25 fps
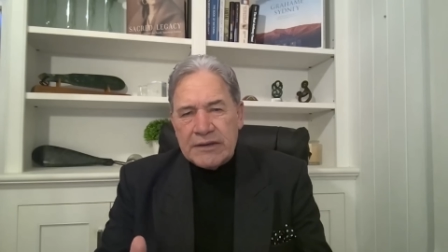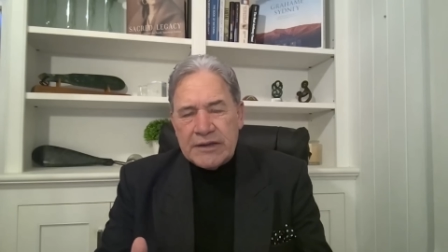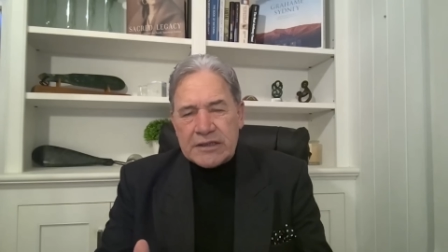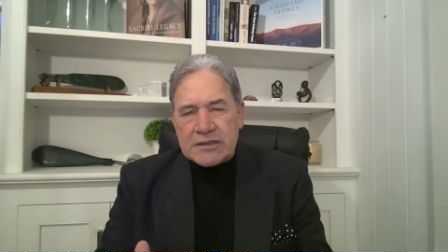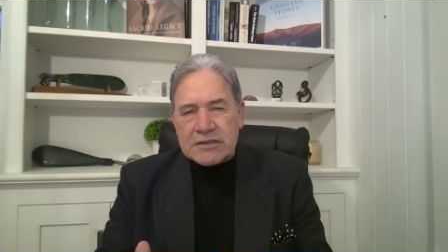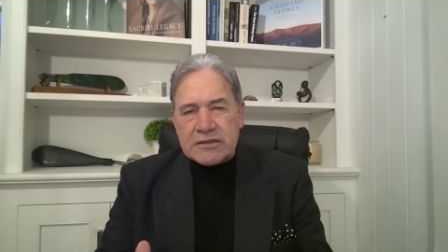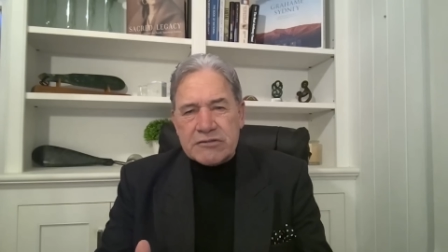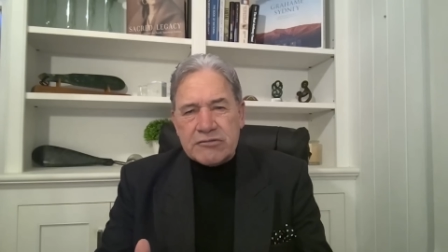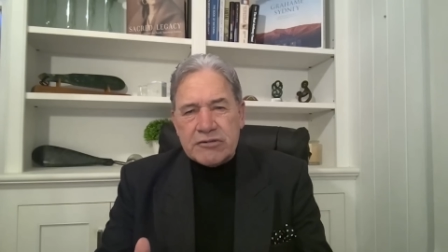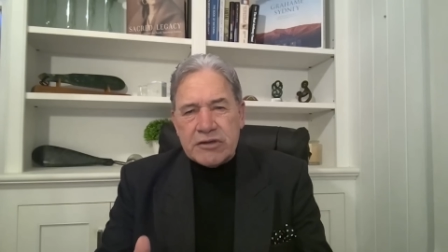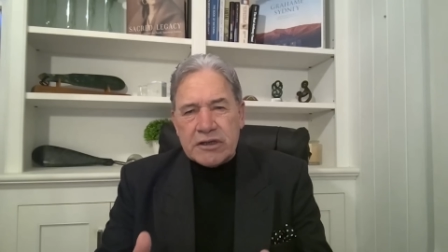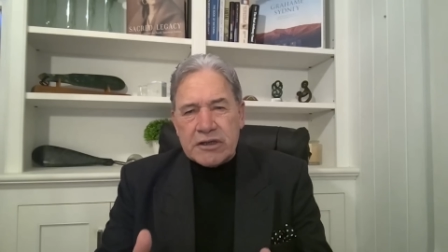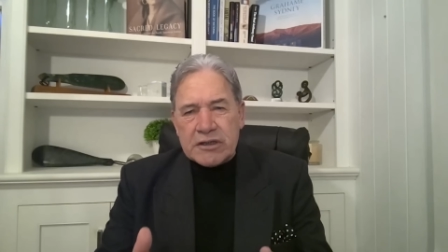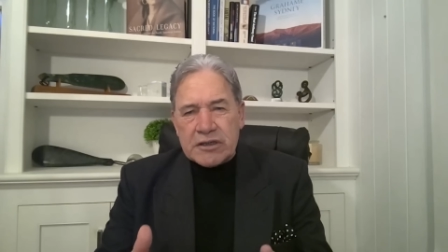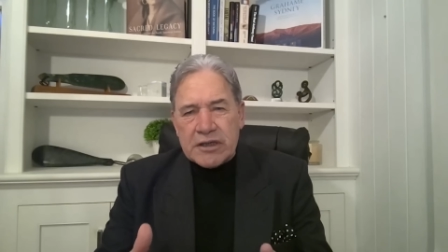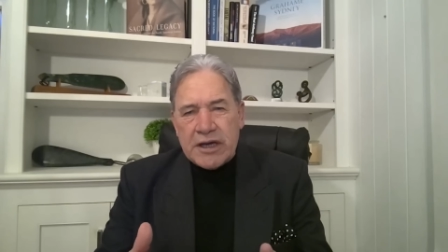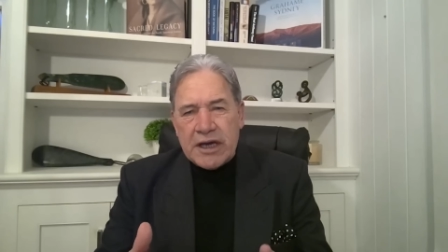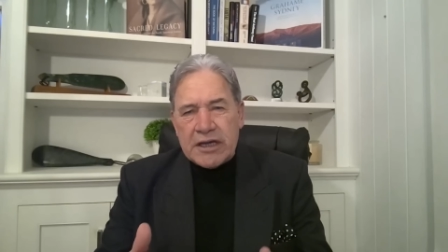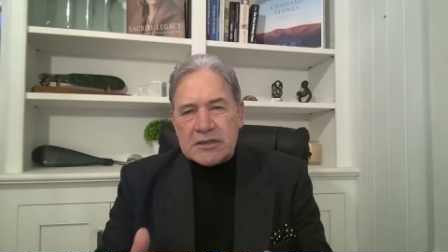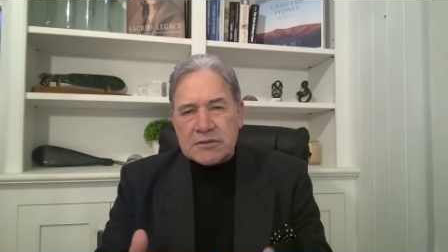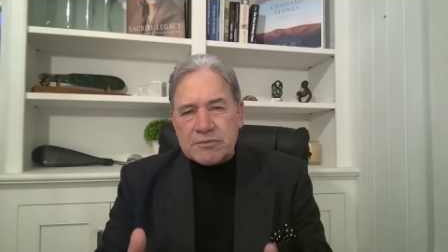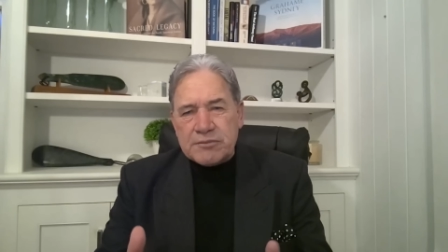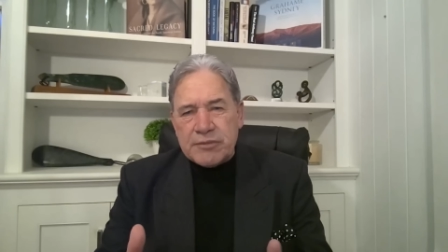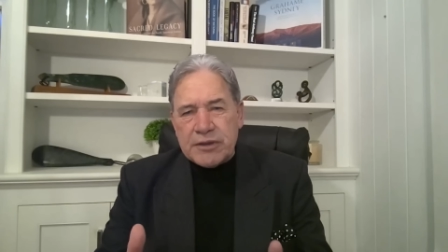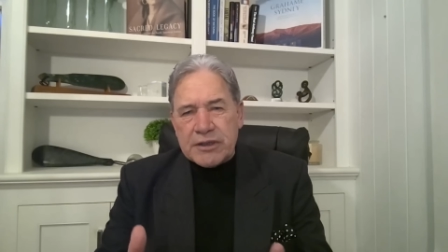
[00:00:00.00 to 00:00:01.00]
And that's the real
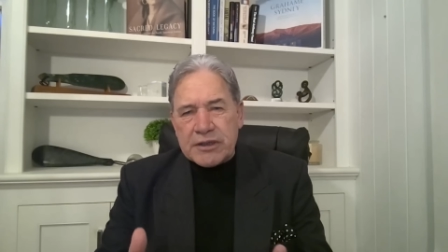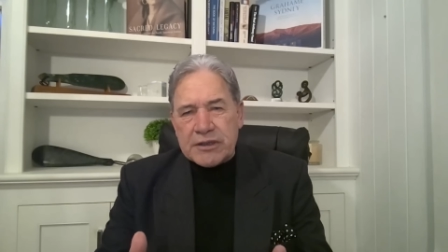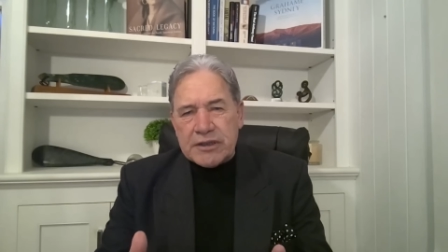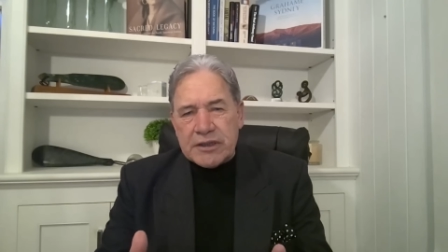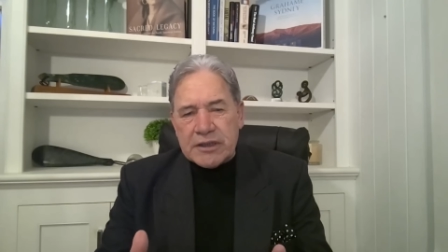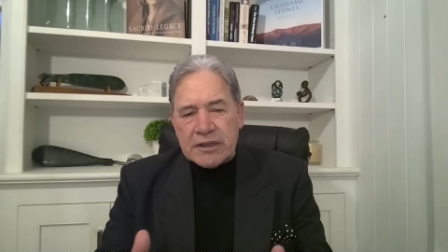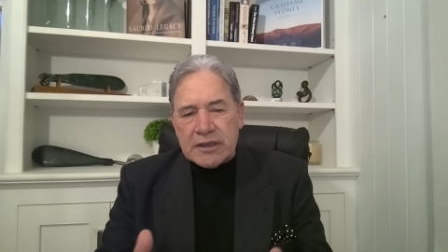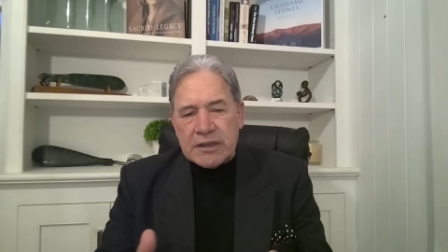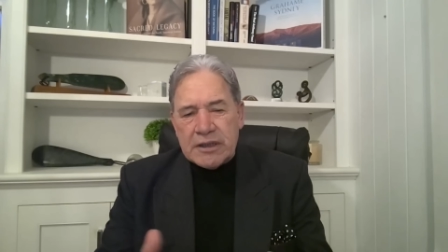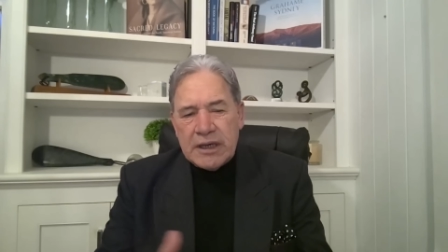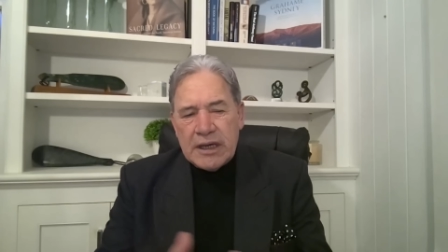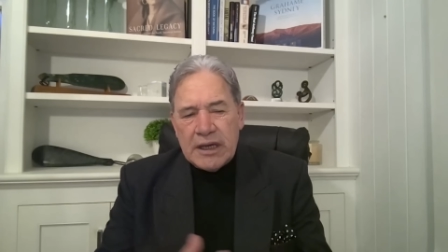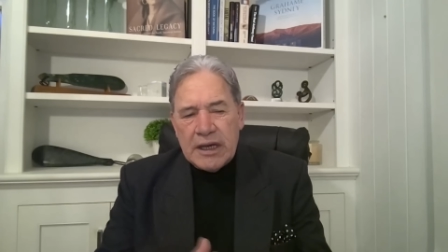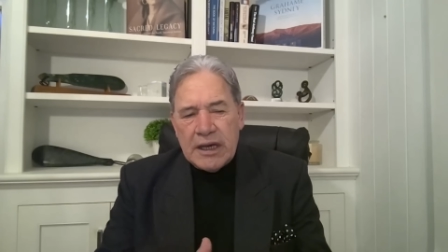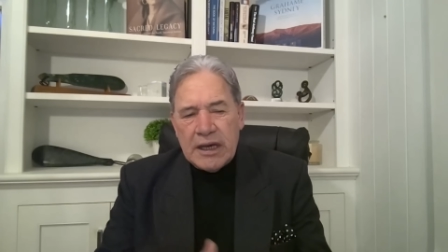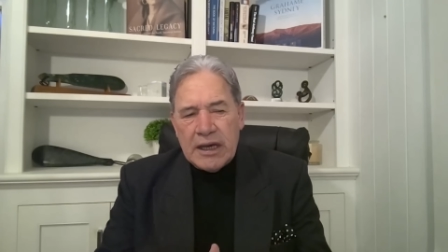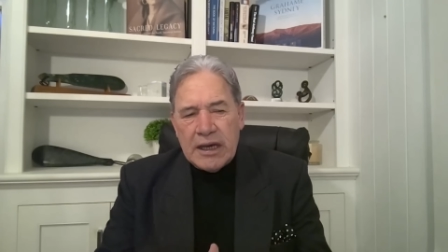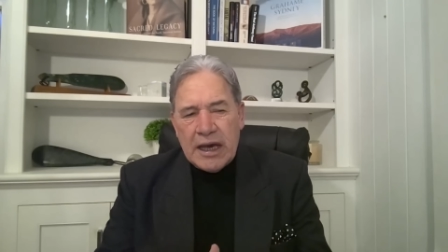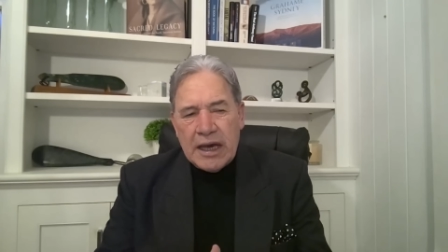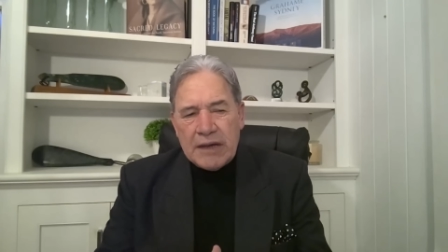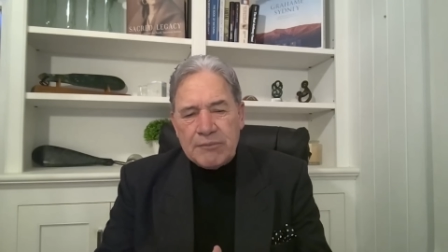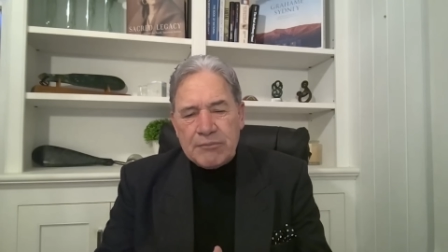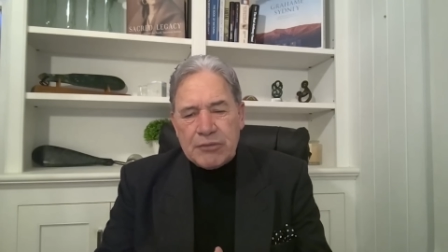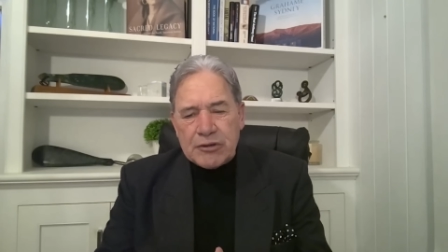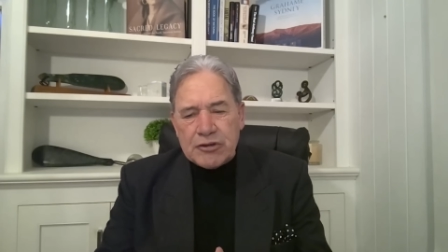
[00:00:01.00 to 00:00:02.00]
aspect here.
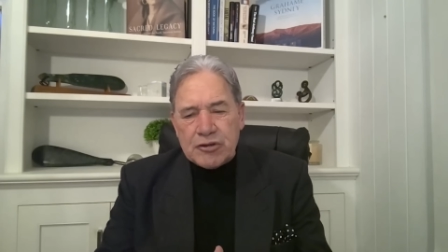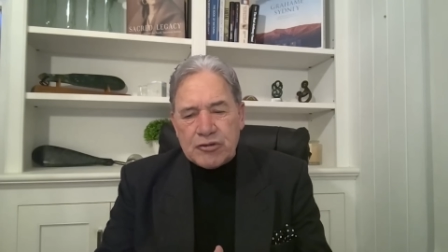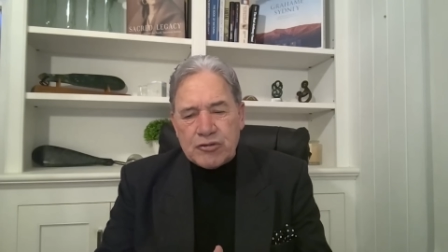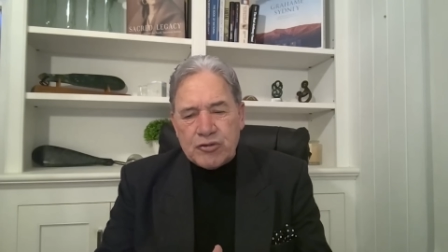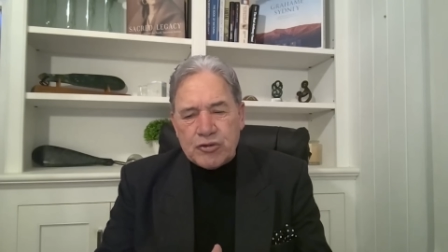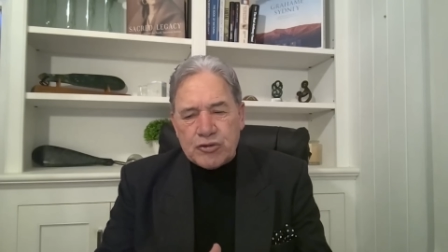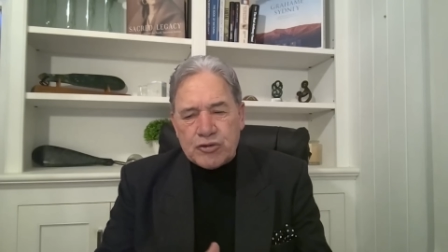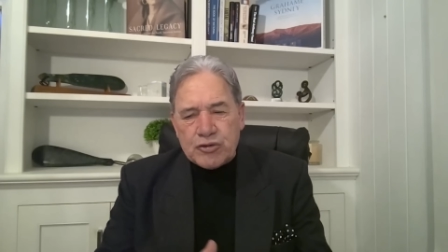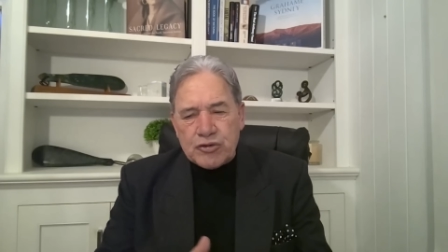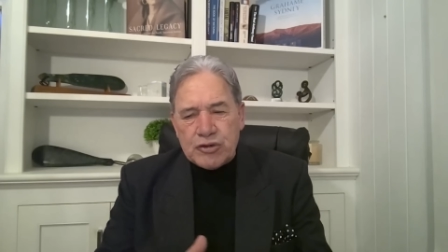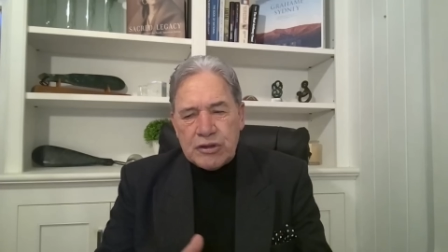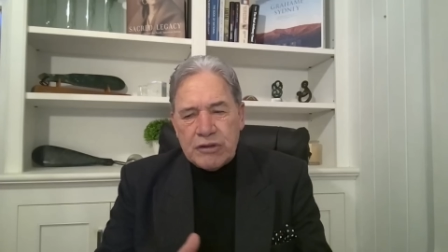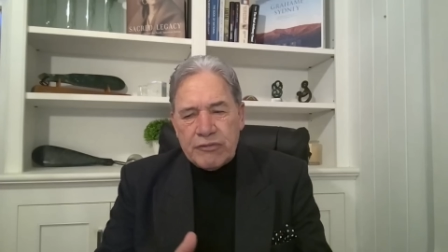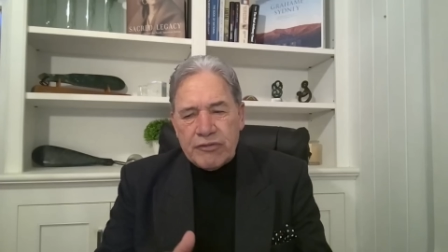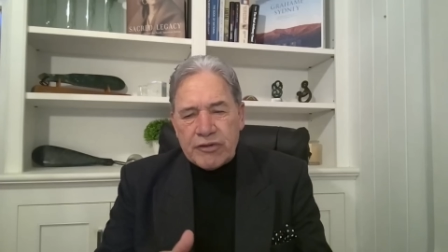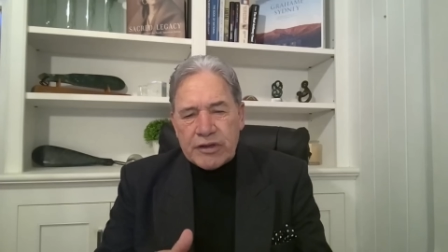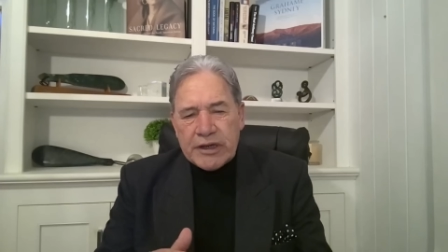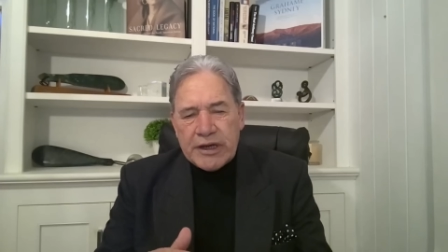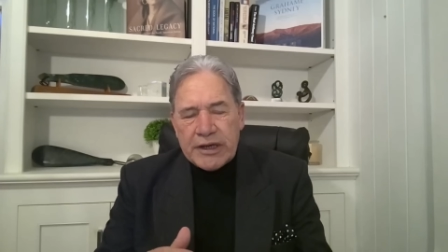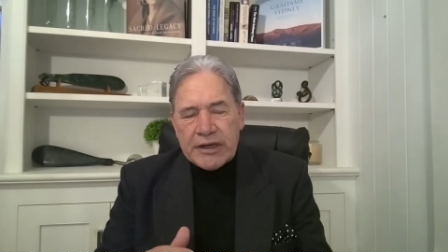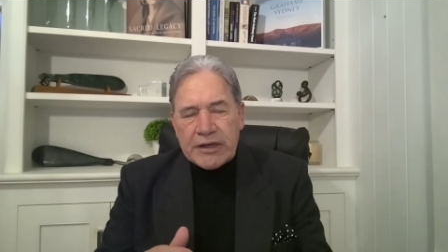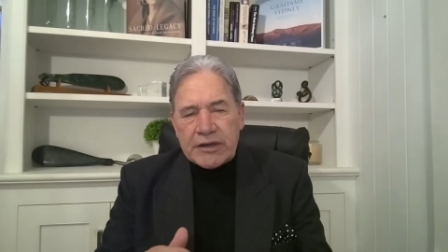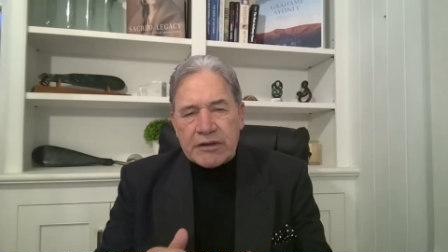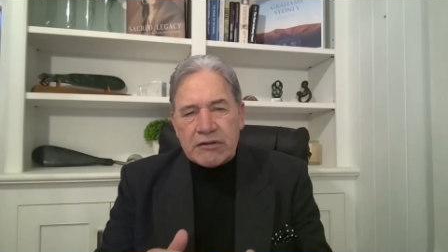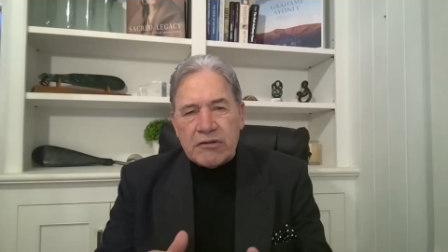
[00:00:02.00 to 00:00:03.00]
And but you should never
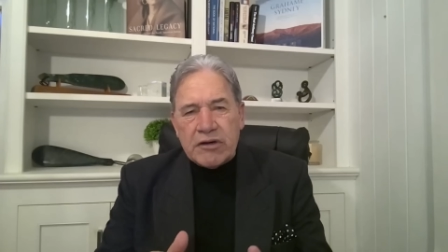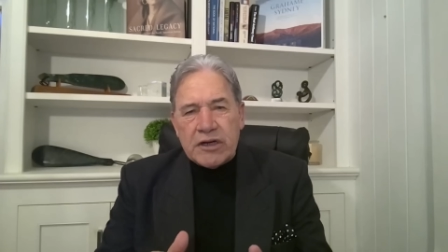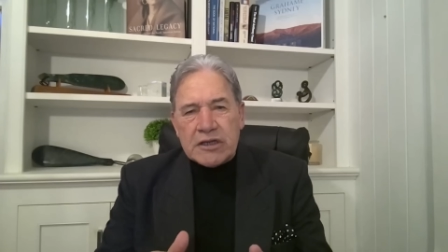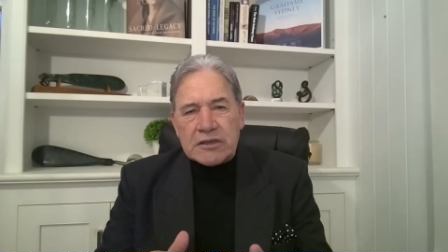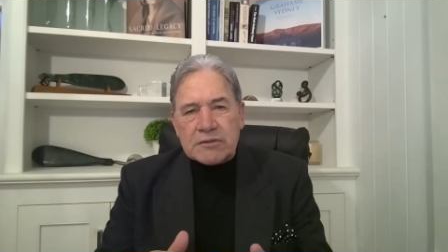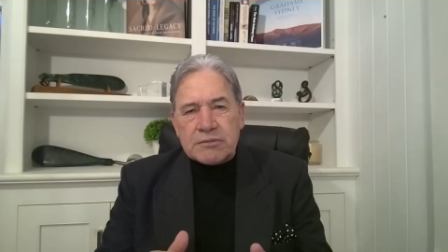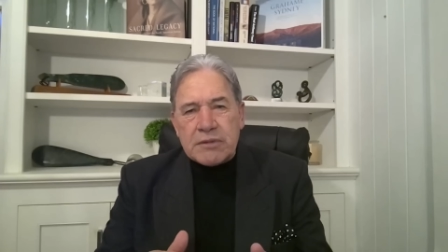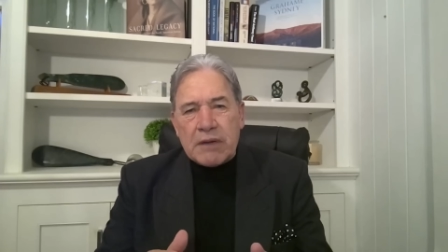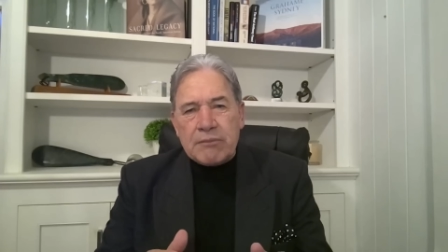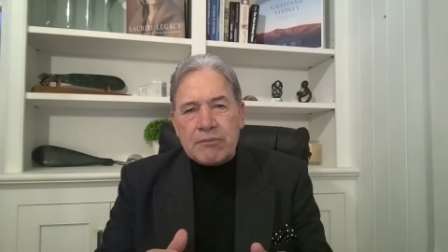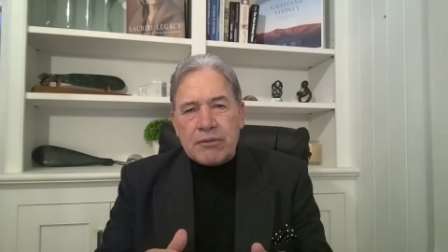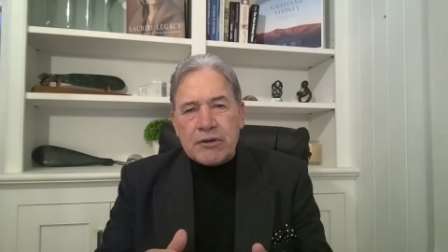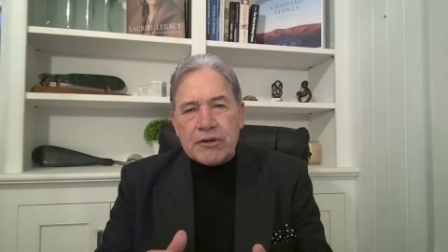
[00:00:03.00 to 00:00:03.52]
categorize